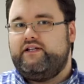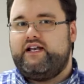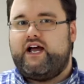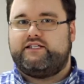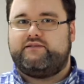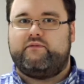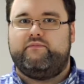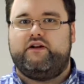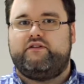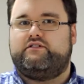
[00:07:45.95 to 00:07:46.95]
Midnight's
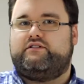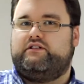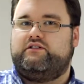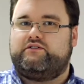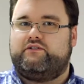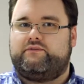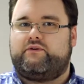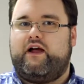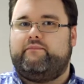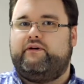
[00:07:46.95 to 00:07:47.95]
Premiere, there's the little
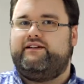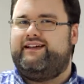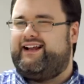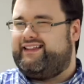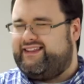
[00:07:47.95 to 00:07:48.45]
subscribe button, and